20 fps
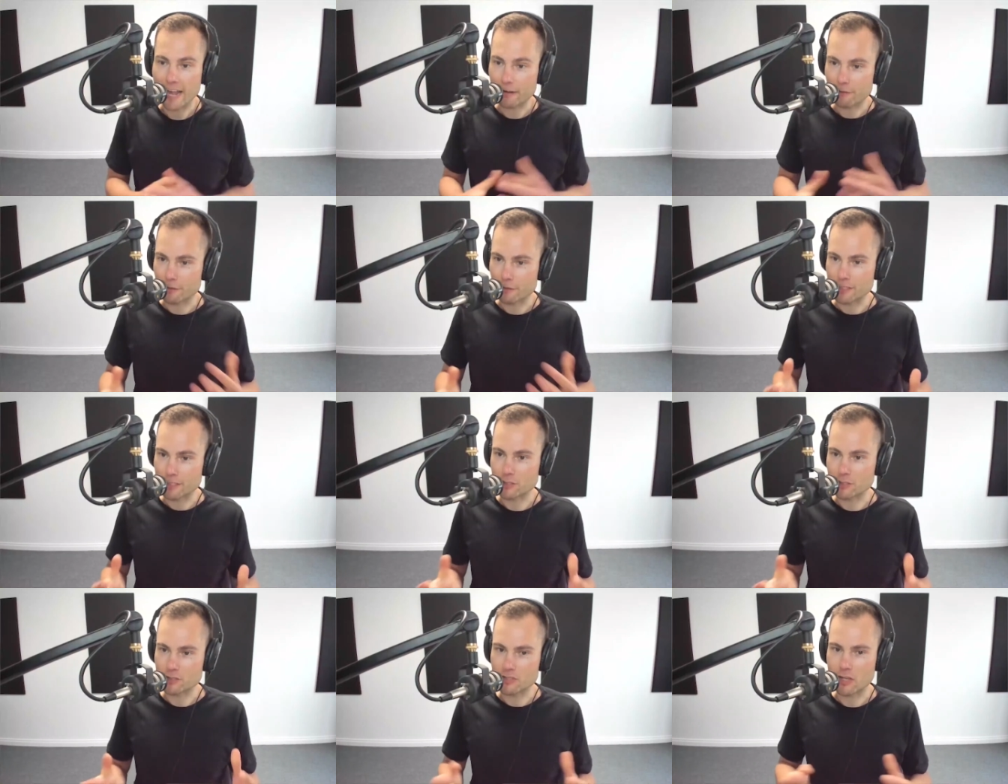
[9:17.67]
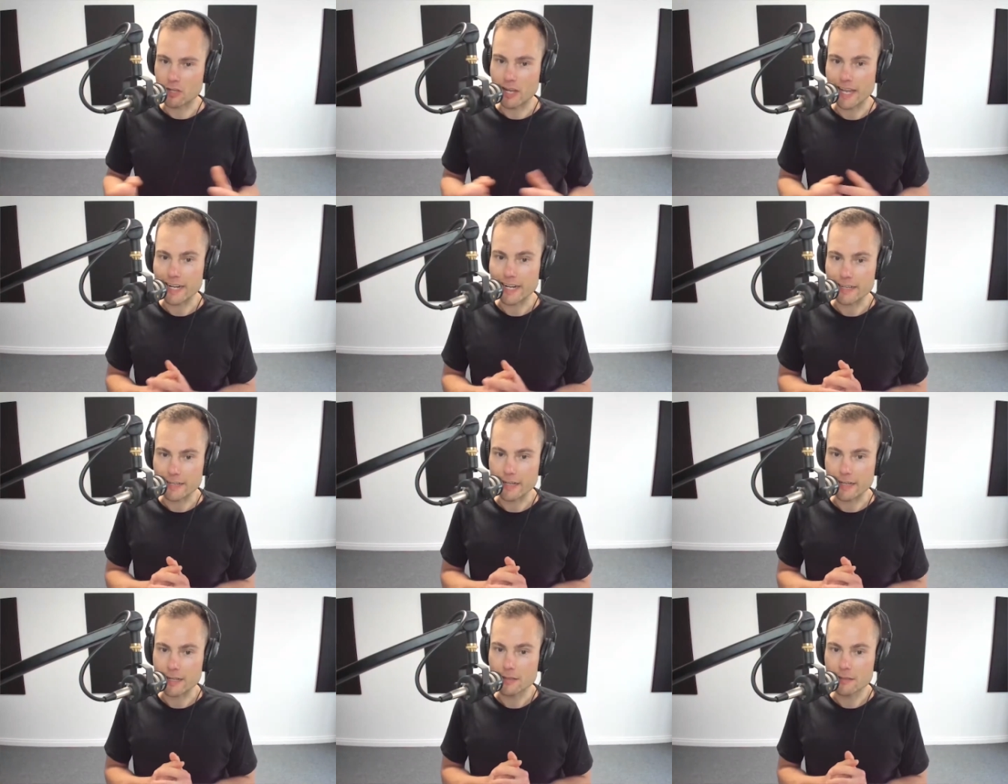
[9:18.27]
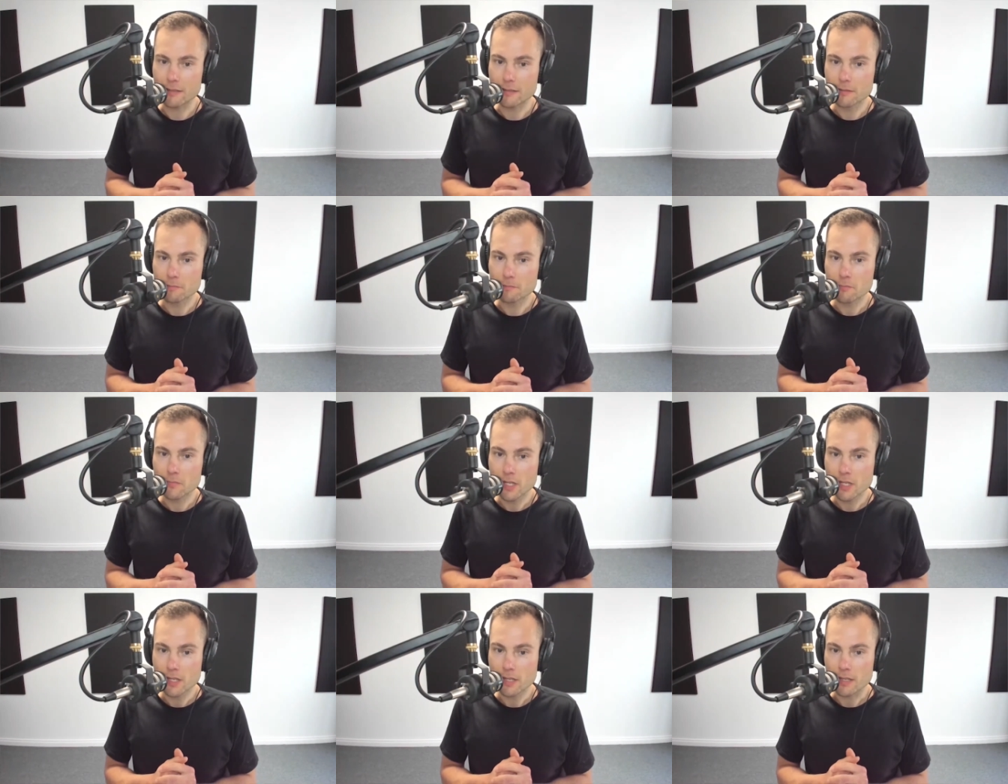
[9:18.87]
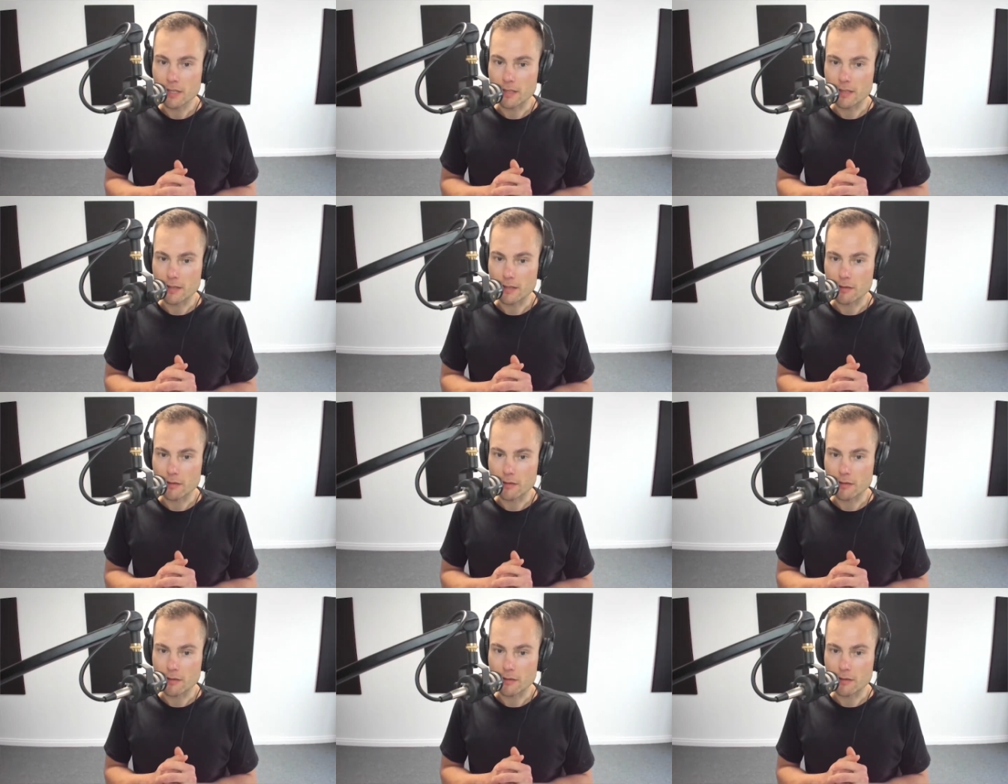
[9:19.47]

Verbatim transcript: fix your sciatica. Yes.